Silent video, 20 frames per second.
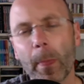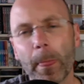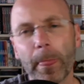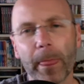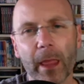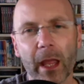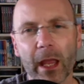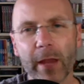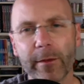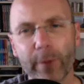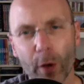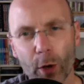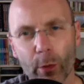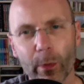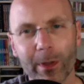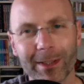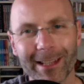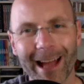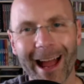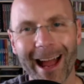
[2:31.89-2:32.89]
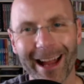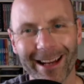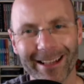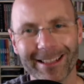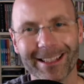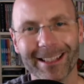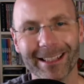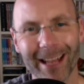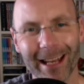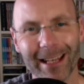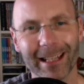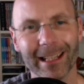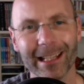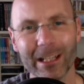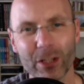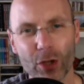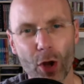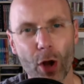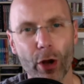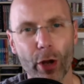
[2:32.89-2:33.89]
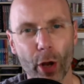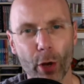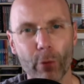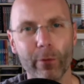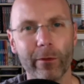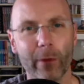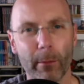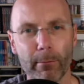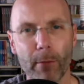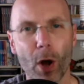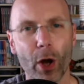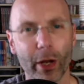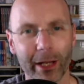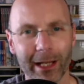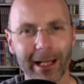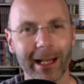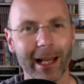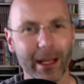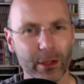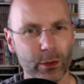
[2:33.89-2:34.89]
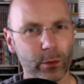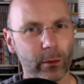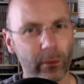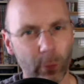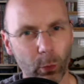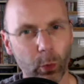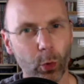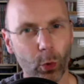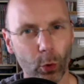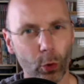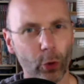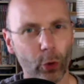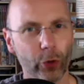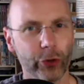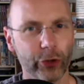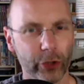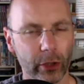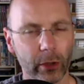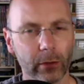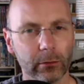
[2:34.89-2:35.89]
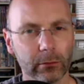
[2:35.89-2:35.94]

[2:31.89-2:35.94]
If I were to accidentally knock over my glass of water,